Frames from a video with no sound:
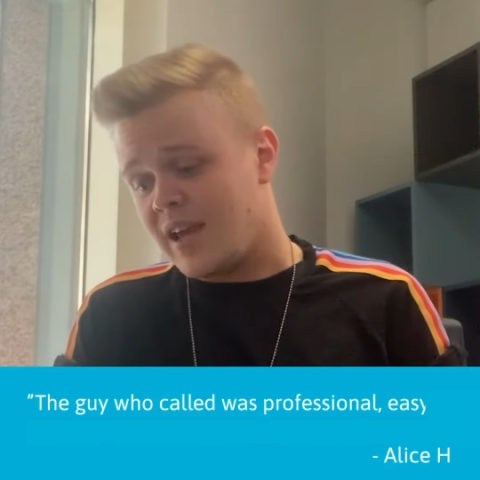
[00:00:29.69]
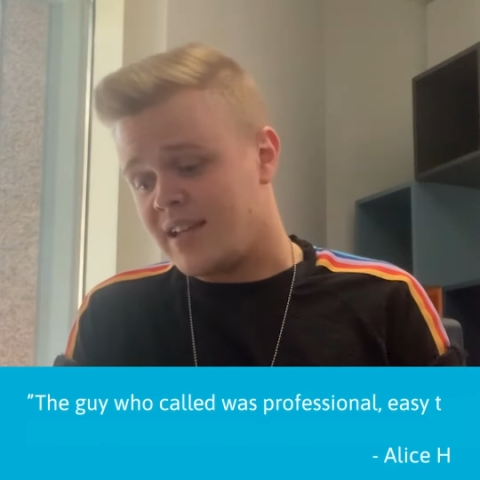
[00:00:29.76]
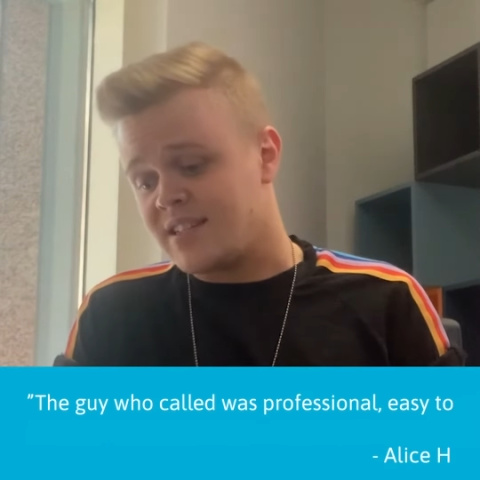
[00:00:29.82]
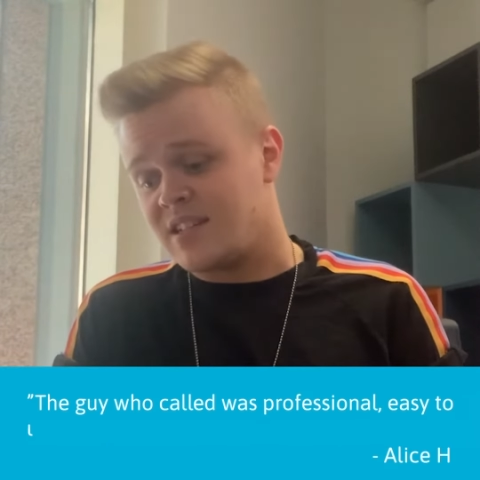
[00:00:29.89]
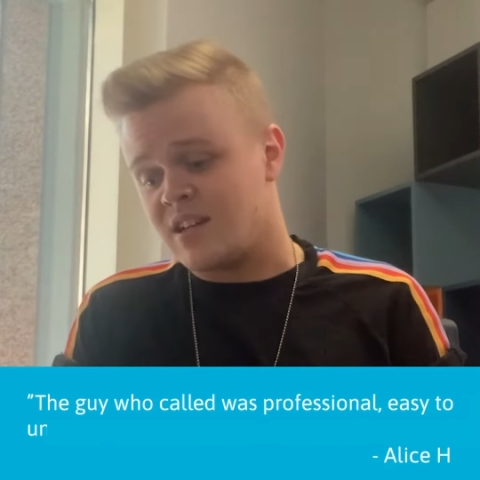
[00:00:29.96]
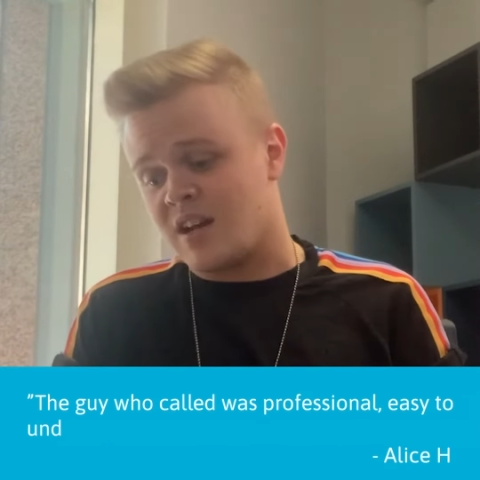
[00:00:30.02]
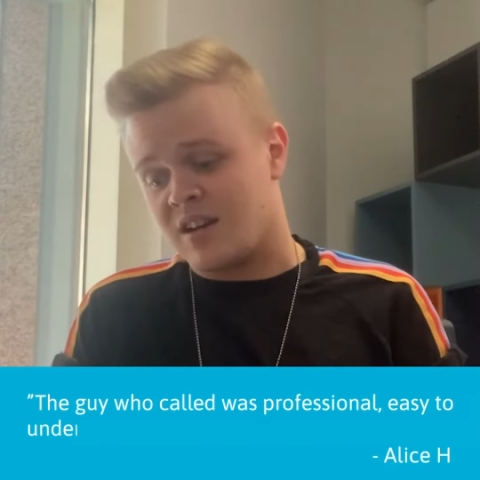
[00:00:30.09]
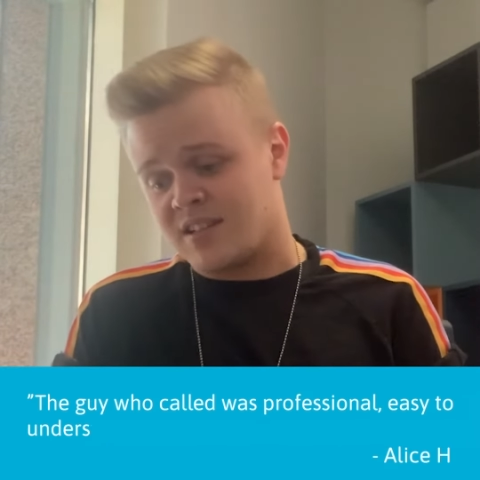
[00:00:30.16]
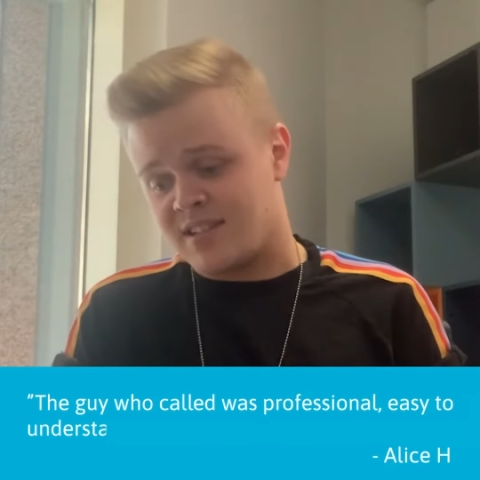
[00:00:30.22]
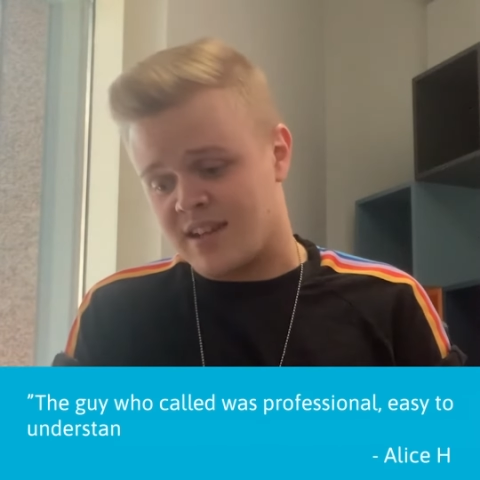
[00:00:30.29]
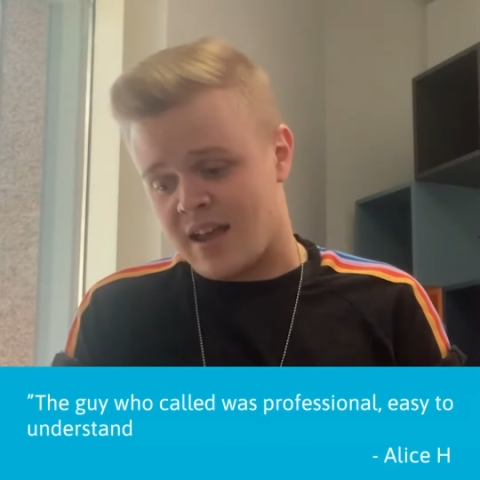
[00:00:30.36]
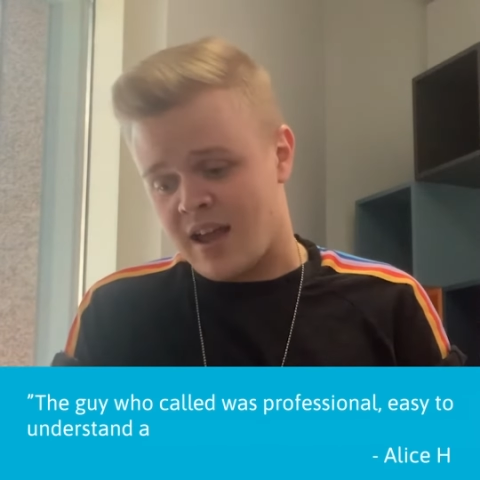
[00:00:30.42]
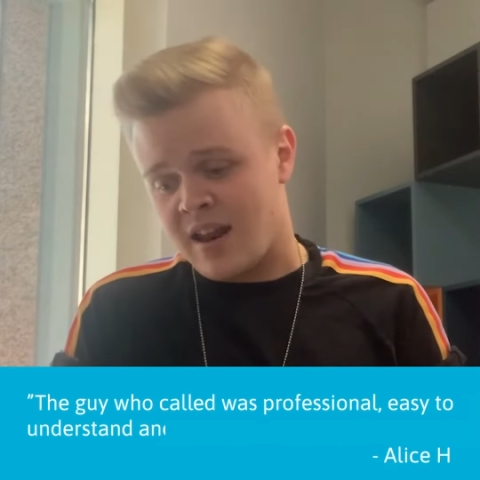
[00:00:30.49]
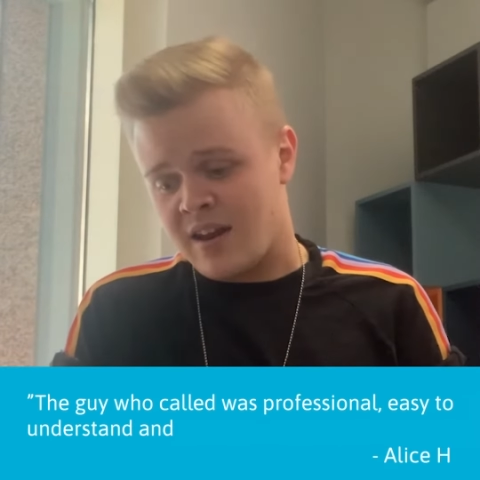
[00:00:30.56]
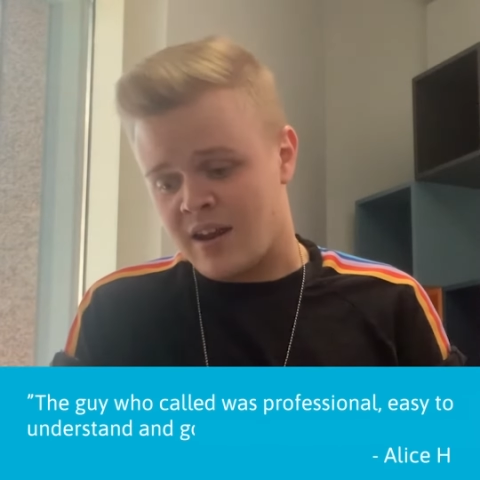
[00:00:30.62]
easy to
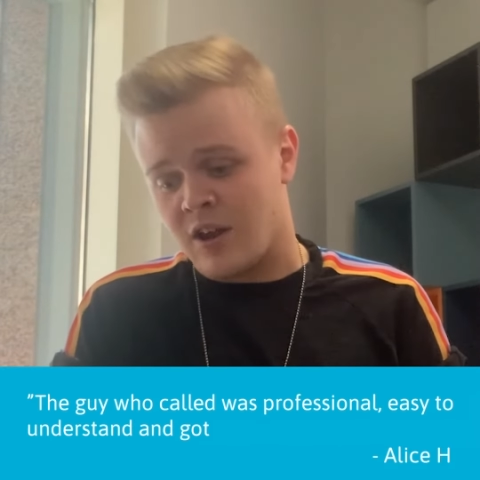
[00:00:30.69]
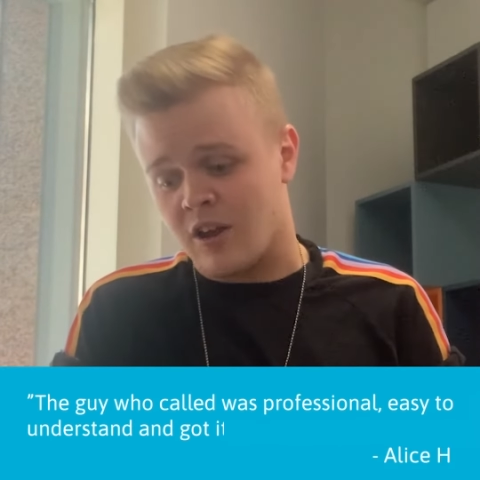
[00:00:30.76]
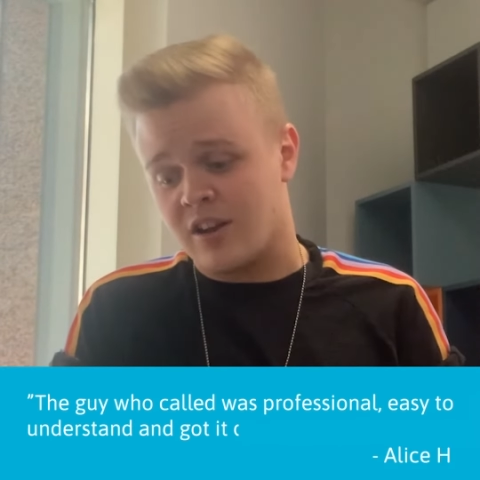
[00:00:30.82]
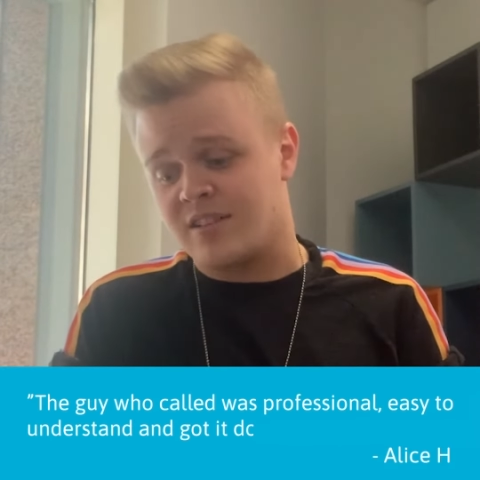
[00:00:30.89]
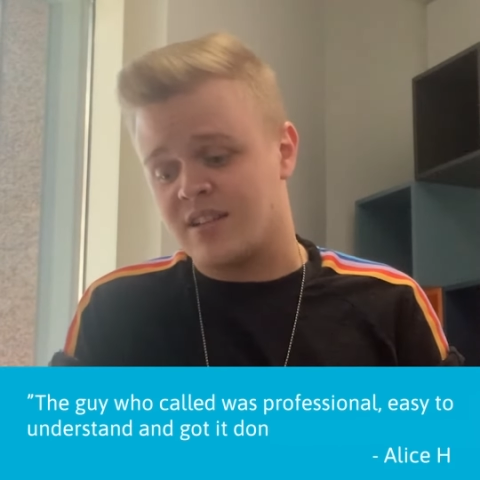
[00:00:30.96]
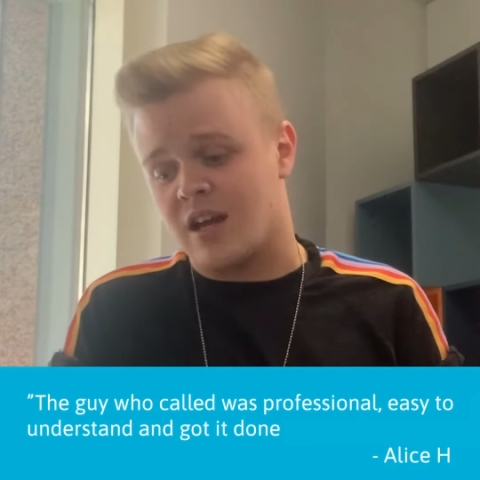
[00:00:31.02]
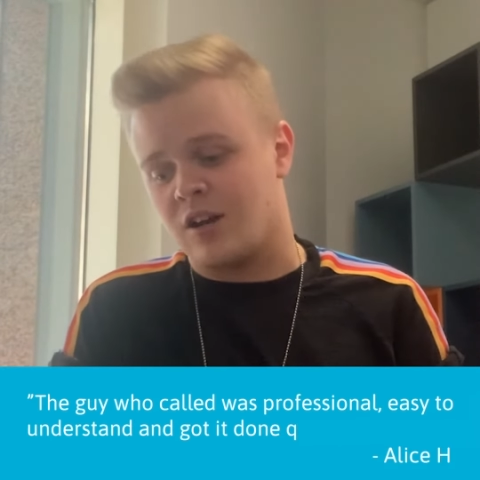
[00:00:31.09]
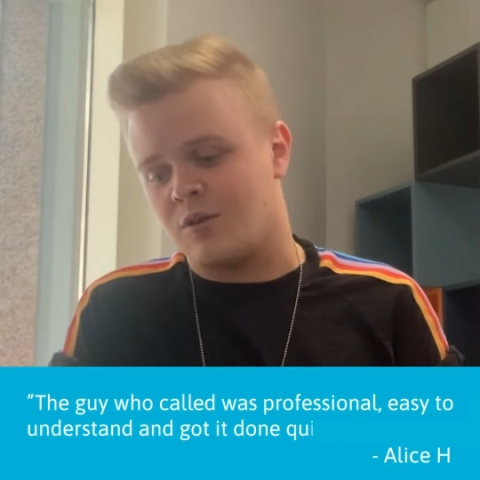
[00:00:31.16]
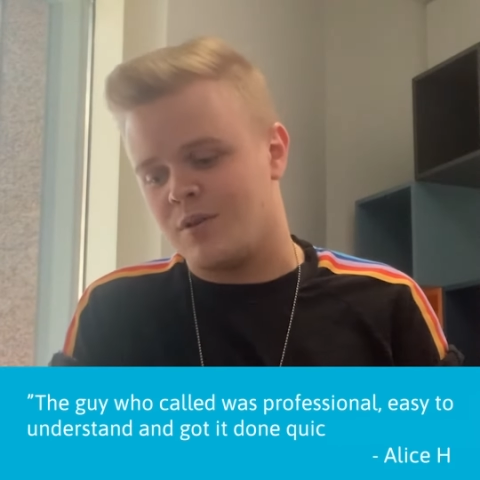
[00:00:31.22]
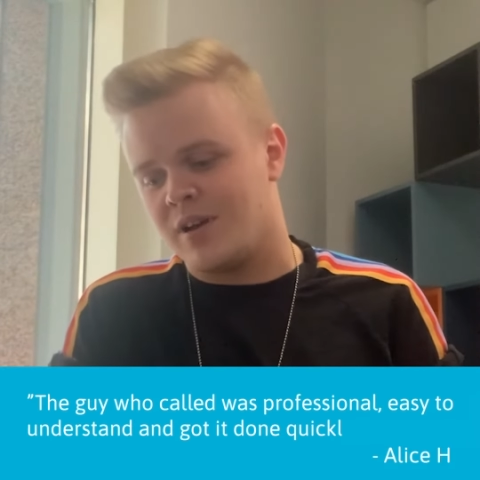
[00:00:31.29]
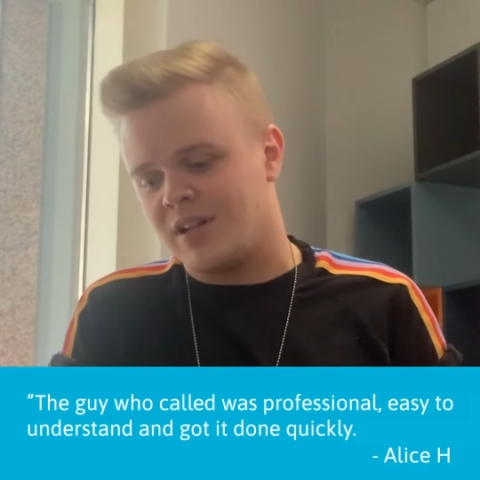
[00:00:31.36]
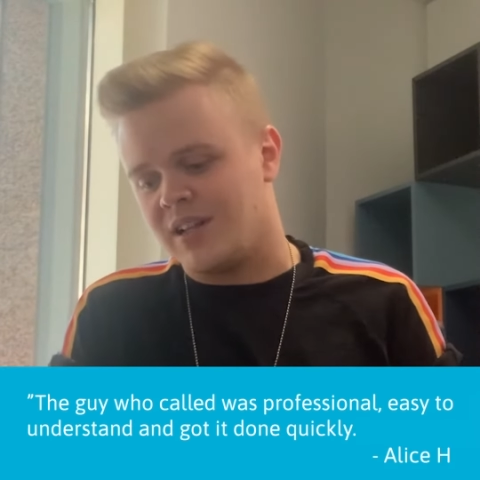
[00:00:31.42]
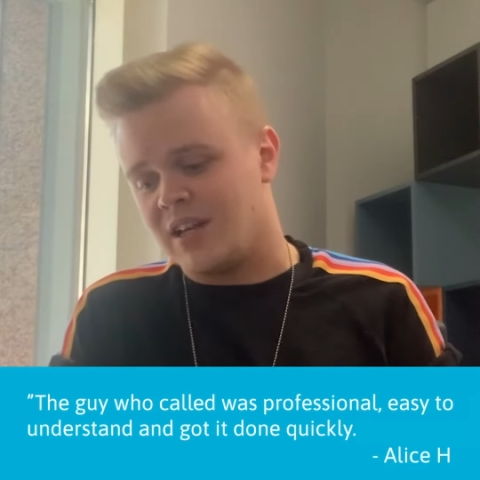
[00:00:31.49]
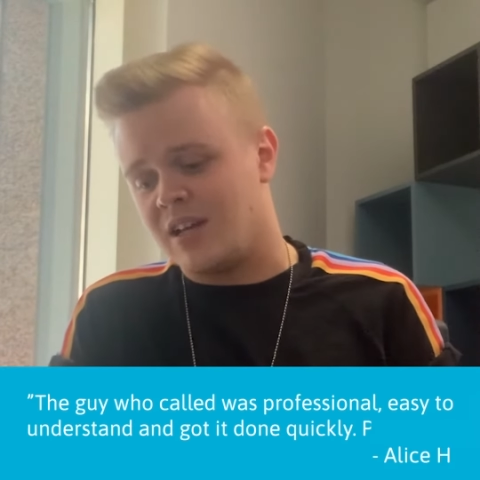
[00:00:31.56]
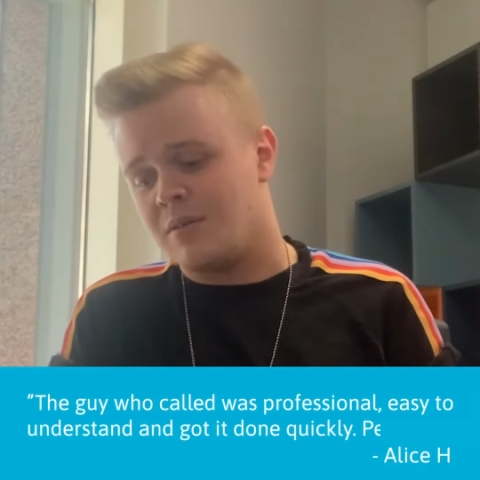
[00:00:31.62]
understand and got it done
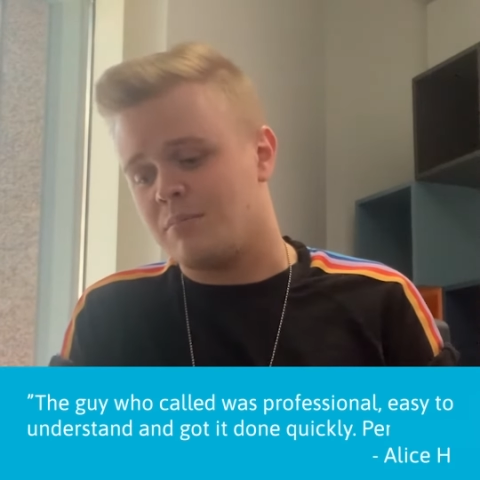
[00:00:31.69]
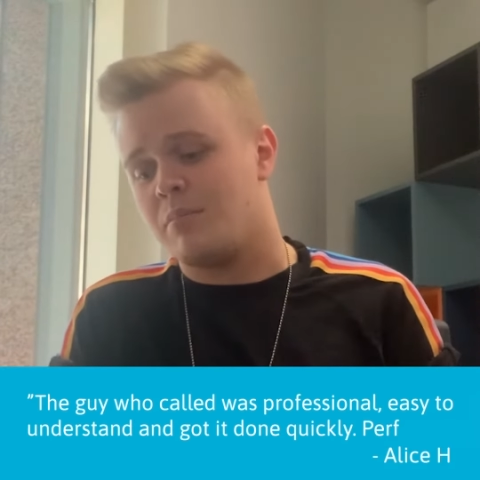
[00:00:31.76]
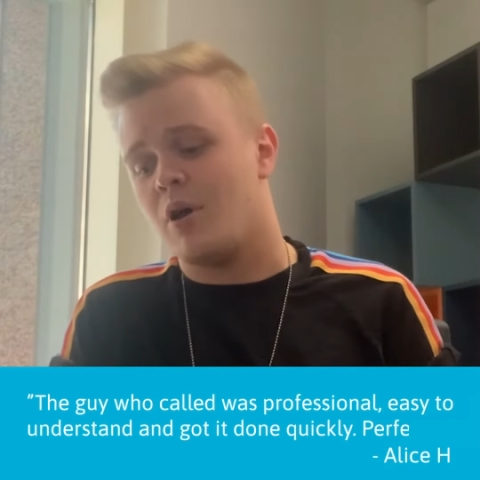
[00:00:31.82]
quickly.